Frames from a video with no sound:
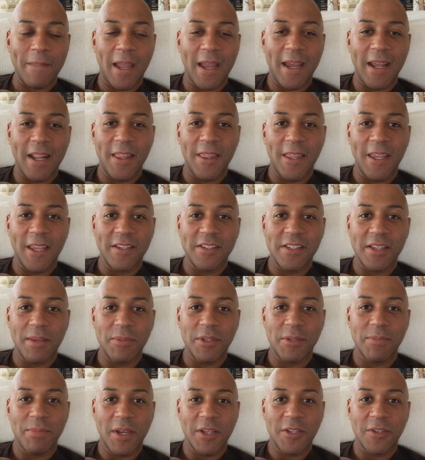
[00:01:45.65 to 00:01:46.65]
I gotta think of
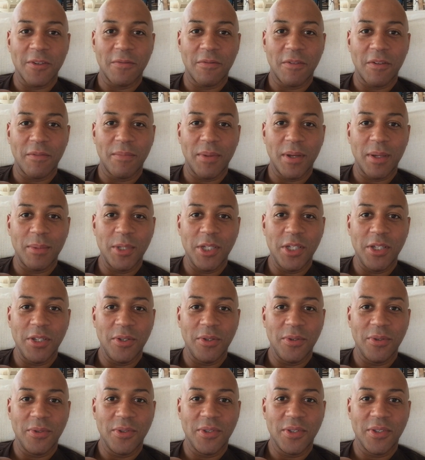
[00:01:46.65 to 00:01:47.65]
something special for Bubba
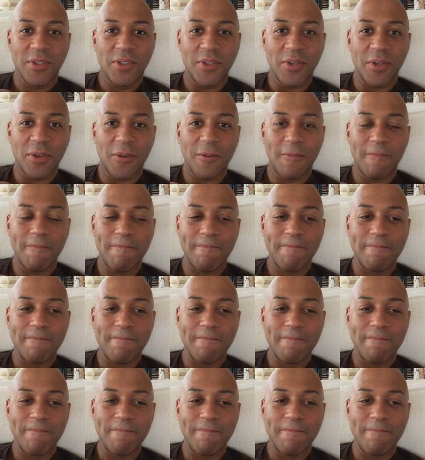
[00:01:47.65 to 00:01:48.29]
Dues. So